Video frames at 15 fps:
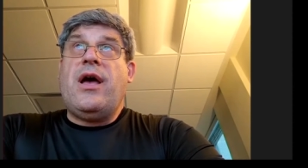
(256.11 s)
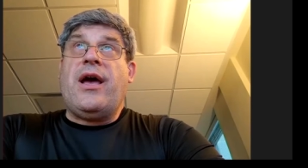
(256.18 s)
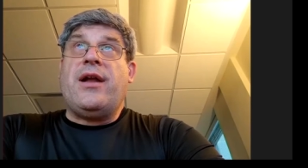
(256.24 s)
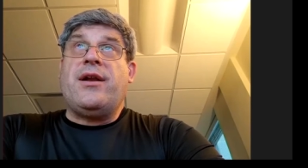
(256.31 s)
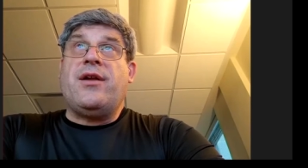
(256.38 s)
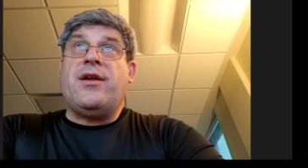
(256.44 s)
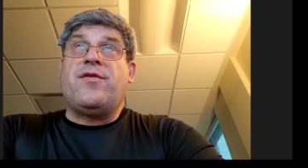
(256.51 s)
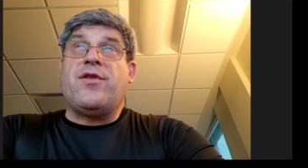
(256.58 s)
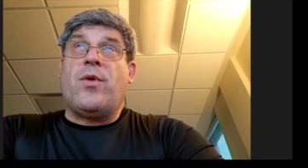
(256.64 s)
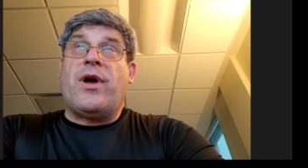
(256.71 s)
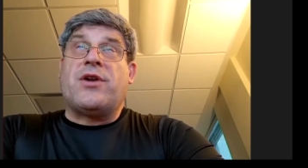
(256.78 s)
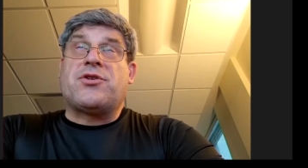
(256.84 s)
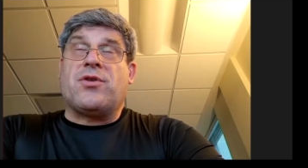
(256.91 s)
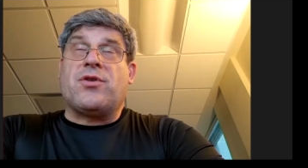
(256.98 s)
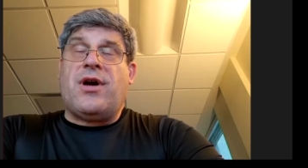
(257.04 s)
and
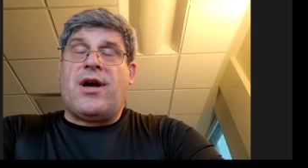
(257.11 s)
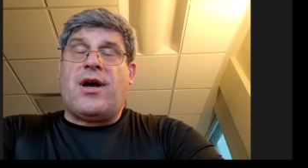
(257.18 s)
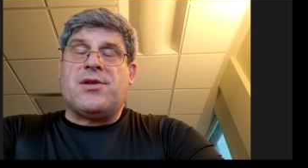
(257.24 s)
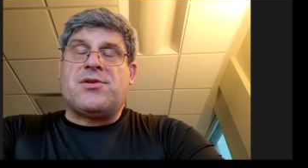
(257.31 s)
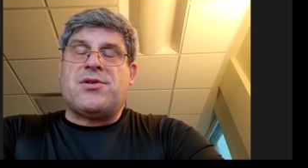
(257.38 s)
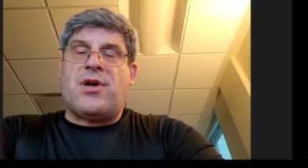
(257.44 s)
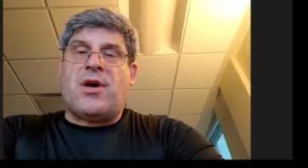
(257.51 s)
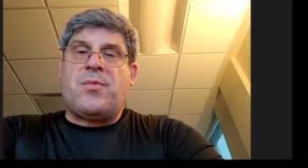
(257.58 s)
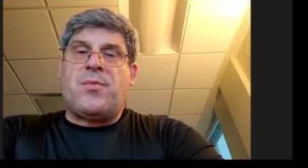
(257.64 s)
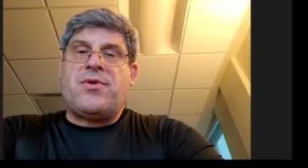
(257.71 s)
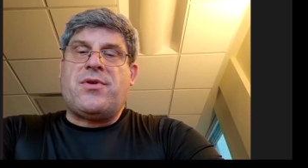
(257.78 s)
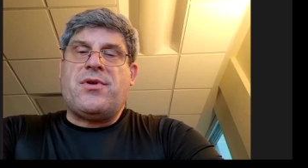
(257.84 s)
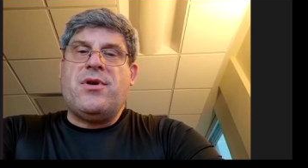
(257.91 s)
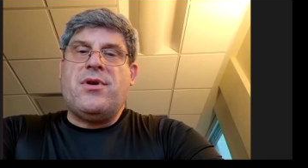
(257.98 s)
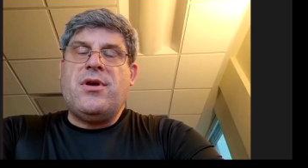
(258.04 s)
influential
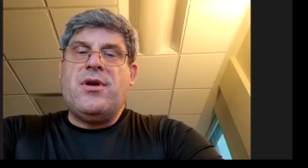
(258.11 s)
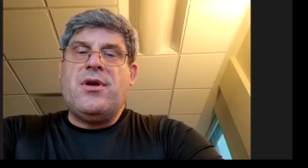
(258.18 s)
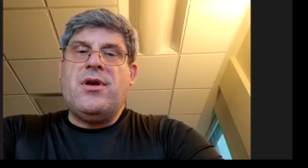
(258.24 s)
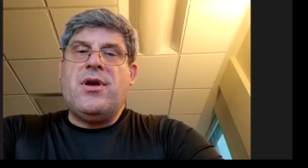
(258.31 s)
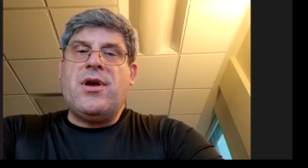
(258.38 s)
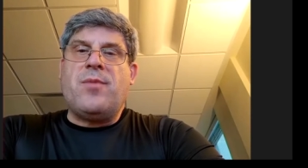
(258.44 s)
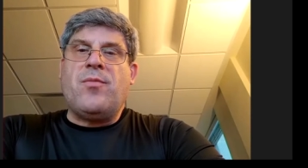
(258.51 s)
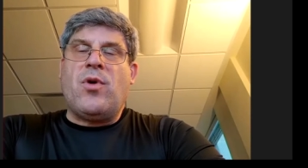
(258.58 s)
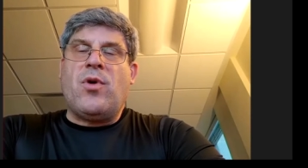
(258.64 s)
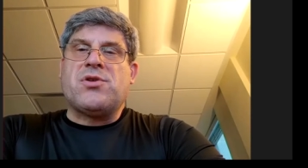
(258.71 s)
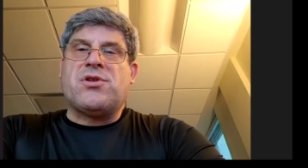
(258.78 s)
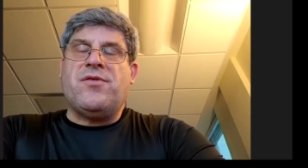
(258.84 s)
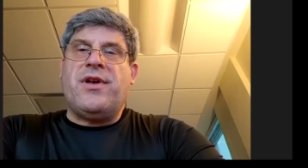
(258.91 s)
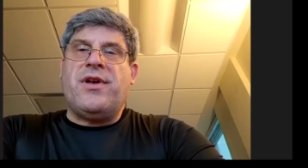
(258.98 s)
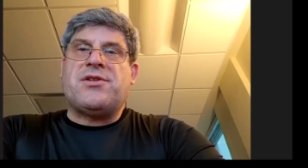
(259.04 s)
concept in
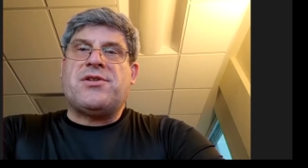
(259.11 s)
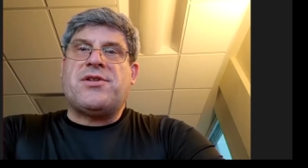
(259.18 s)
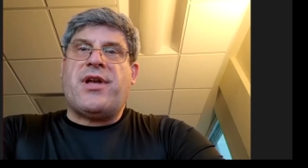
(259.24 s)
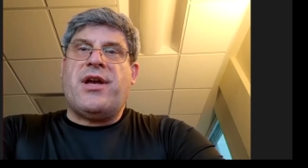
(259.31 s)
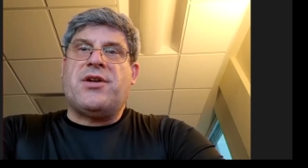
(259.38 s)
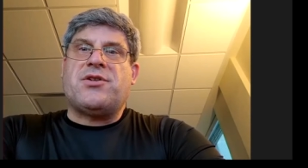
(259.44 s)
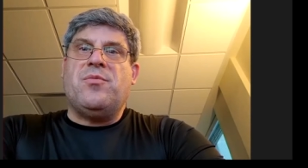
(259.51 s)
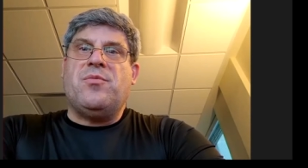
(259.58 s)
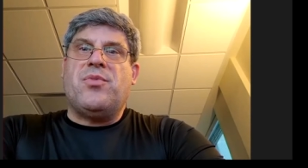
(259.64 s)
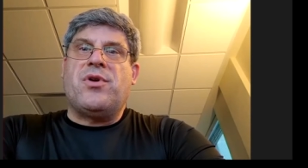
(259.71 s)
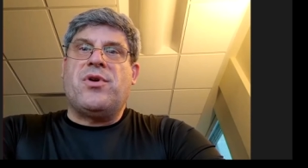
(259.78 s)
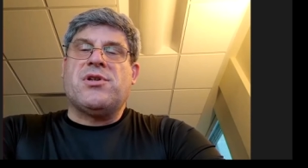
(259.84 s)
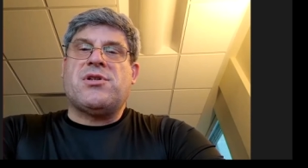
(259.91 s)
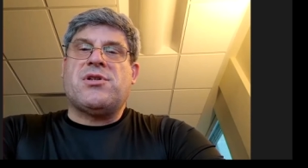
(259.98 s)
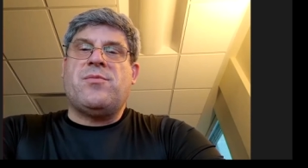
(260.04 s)
most of East Asian
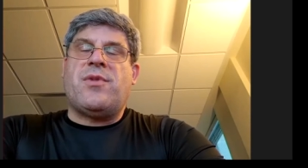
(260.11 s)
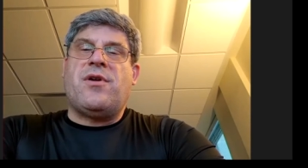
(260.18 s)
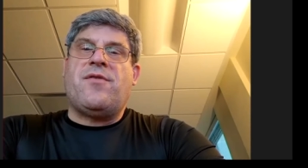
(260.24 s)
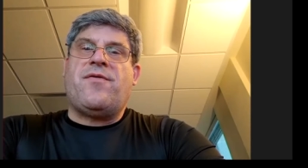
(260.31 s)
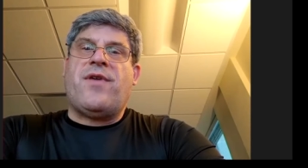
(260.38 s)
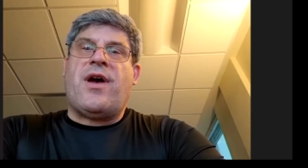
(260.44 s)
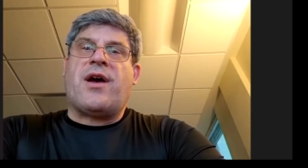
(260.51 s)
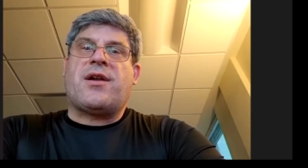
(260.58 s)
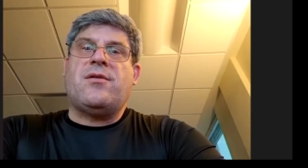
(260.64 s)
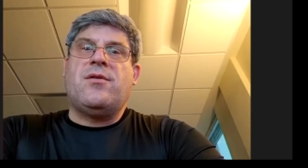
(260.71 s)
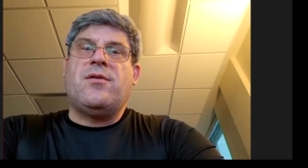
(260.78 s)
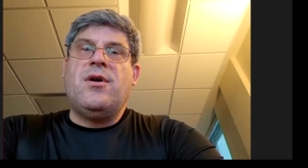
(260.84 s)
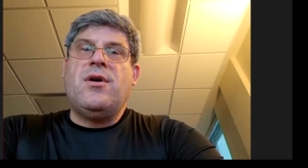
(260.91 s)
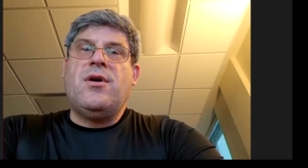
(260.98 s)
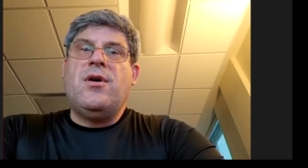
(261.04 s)
Buddhism, and in fact,
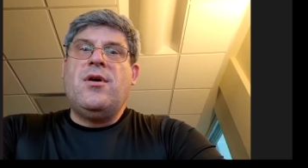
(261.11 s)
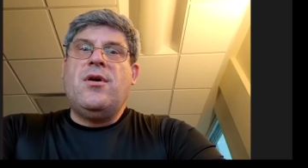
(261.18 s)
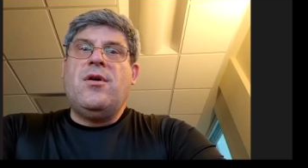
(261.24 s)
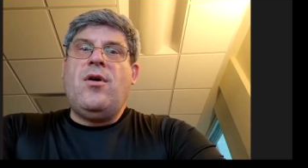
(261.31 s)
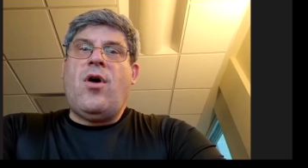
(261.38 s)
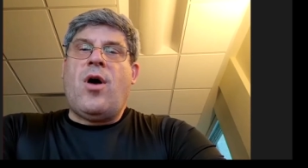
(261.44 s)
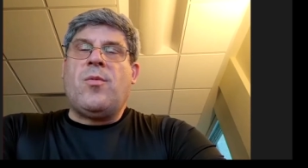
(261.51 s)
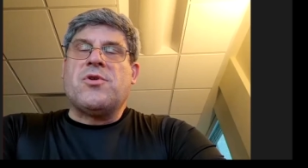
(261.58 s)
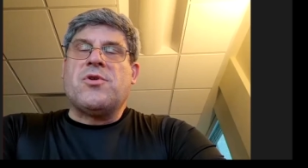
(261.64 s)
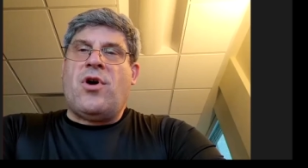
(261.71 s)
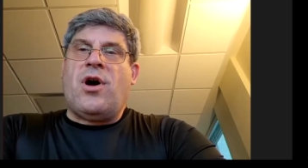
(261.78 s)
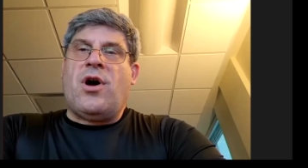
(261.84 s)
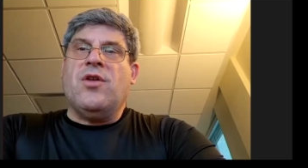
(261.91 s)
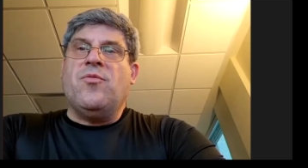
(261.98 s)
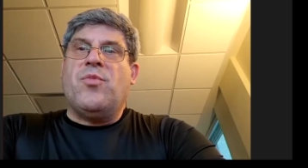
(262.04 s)
almost
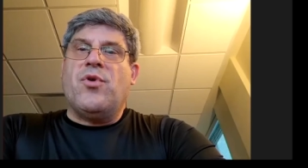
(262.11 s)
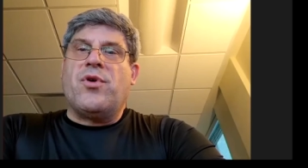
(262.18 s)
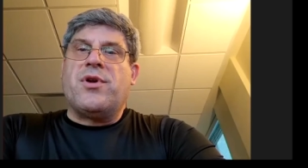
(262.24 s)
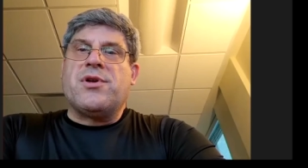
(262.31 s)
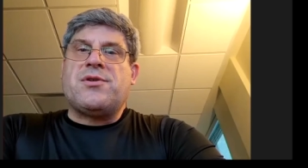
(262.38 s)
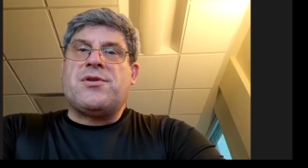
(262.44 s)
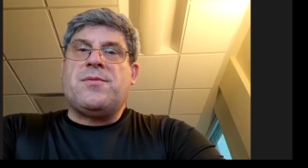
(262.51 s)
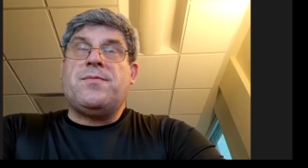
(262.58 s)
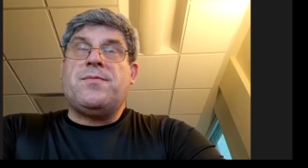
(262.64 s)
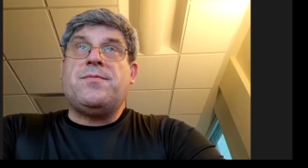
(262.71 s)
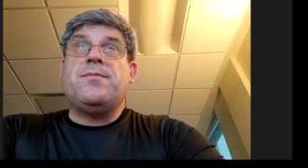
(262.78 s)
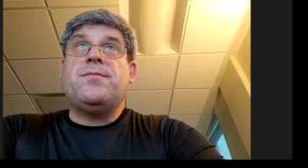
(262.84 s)
all of Buddhism.